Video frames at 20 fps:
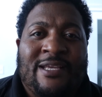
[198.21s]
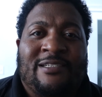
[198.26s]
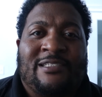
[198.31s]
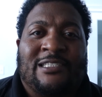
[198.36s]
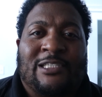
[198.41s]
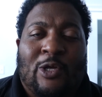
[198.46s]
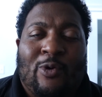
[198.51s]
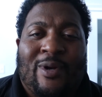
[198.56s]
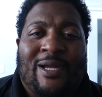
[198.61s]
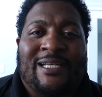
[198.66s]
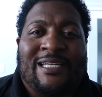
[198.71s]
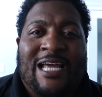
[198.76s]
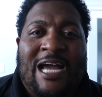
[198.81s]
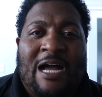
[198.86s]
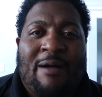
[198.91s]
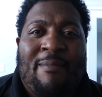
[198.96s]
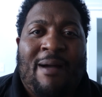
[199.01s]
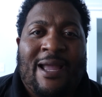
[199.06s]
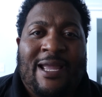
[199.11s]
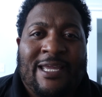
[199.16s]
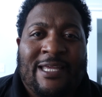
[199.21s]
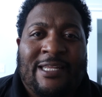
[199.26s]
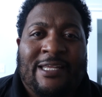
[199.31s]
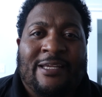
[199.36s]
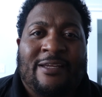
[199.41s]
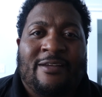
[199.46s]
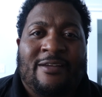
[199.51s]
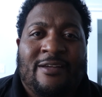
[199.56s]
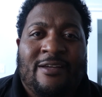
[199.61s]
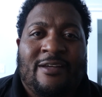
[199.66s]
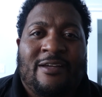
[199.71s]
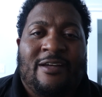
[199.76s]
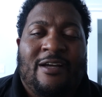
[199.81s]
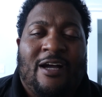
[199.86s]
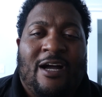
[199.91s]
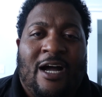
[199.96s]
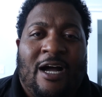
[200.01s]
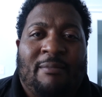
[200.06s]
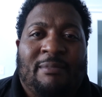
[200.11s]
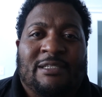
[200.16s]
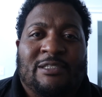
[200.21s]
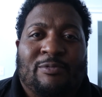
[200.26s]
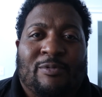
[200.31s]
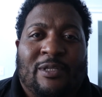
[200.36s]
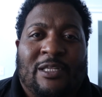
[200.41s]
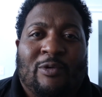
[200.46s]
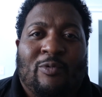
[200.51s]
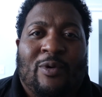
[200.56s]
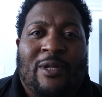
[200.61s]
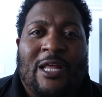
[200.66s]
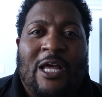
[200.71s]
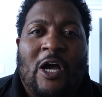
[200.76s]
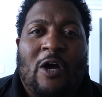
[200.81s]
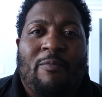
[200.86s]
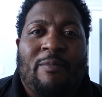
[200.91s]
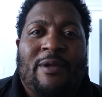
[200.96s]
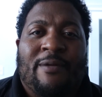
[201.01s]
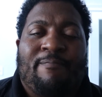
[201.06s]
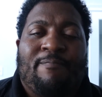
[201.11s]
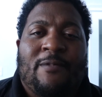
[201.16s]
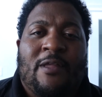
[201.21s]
slowing down my eating is really what helped me.